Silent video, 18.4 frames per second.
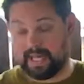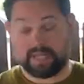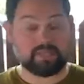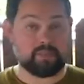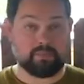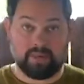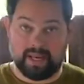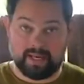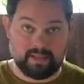
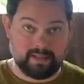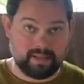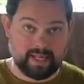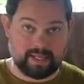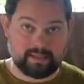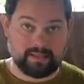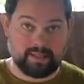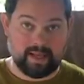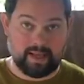Actually painted the
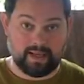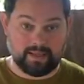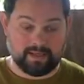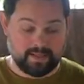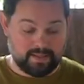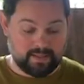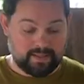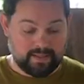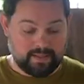next day,
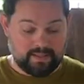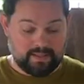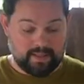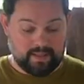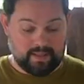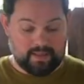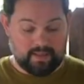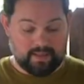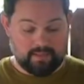
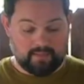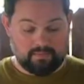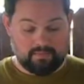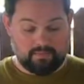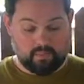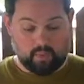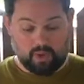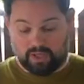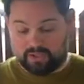um,
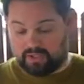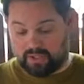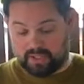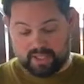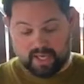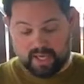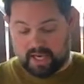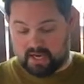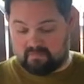washed it
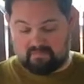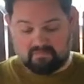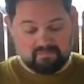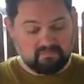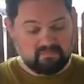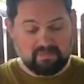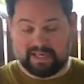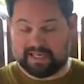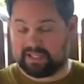again,
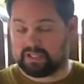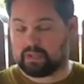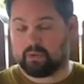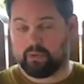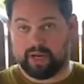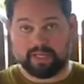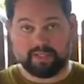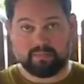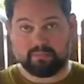and it's
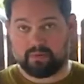great.